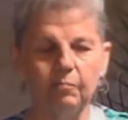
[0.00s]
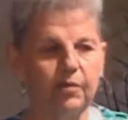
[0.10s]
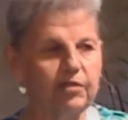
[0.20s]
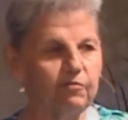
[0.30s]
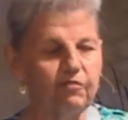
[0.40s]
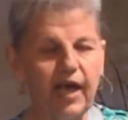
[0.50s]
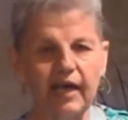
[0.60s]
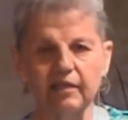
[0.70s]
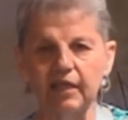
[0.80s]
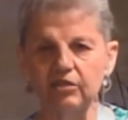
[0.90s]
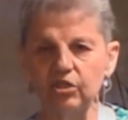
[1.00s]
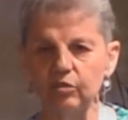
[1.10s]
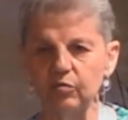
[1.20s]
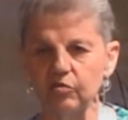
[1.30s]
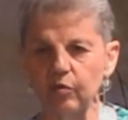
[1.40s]
But the fact that
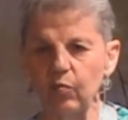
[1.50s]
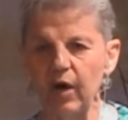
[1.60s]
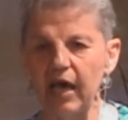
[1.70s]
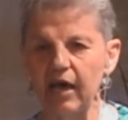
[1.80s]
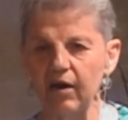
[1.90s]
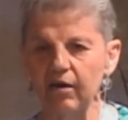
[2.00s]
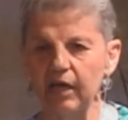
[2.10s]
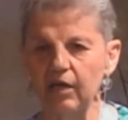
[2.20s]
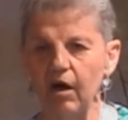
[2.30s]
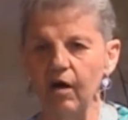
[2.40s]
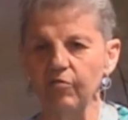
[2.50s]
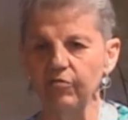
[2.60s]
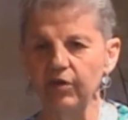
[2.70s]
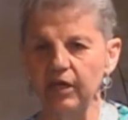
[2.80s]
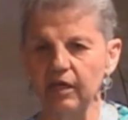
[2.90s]
she was aware and
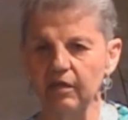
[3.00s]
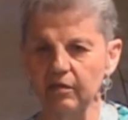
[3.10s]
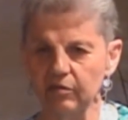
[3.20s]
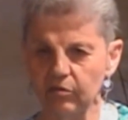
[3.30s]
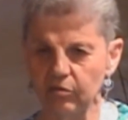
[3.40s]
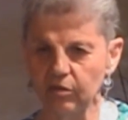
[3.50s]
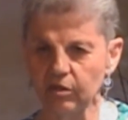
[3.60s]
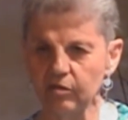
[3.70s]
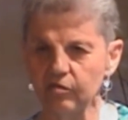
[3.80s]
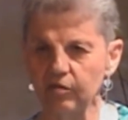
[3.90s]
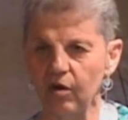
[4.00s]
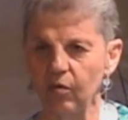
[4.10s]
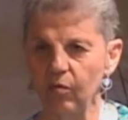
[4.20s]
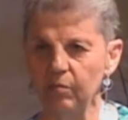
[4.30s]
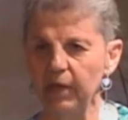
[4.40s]
offering to
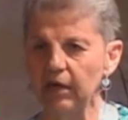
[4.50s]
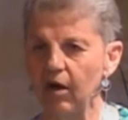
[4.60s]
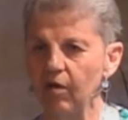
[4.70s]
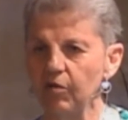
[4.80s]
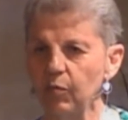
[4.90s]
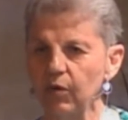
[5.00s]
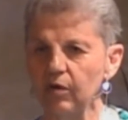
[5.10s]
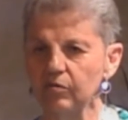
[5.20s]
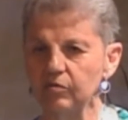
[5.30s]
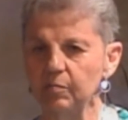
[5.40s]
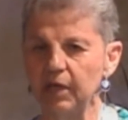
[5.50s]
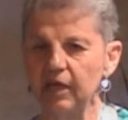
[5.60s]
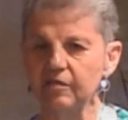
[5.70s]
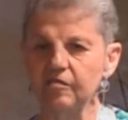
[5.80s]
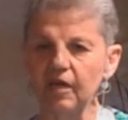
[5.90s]
console meant all the world to
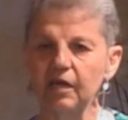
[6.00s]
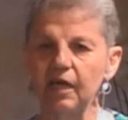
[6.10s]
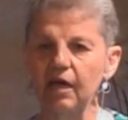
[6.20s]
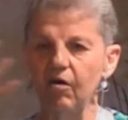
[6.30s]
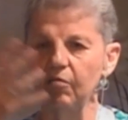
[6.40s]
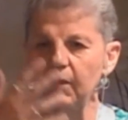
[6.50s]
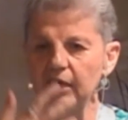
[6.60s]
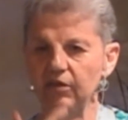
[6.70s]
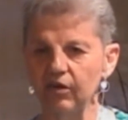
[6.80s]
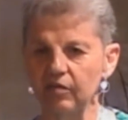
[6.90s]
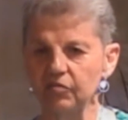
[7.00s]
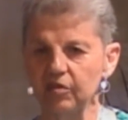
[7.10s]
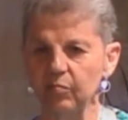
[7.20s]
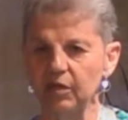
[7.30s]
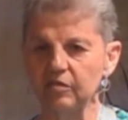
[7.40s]
me, and suddenly all my nerves
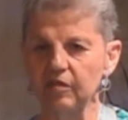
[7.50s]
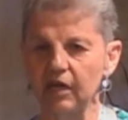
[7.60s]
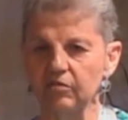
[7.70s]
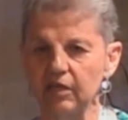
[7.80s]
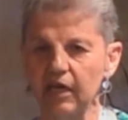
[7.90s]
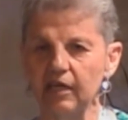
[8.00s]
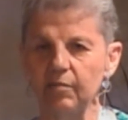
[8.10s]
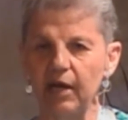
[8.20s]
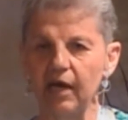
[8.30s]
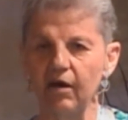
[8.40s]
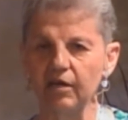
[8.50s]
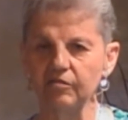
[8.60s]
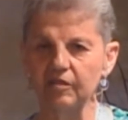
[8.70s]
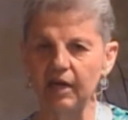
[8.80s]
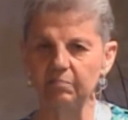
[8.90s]
somewhat settled down and my
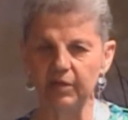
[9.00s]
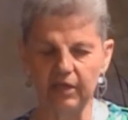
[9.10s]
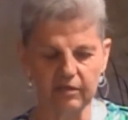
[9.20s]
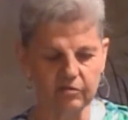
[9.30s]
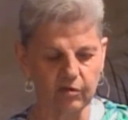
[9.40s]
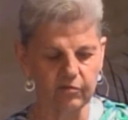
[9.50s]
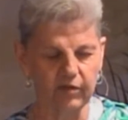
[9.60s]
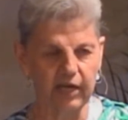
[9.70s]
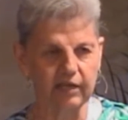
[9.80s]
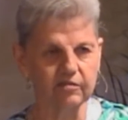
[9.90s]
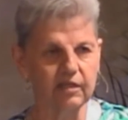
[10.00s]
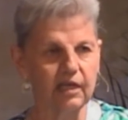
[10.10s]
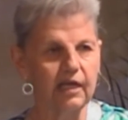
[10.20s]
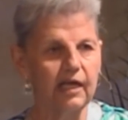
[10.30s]
heart stopped beating so fast,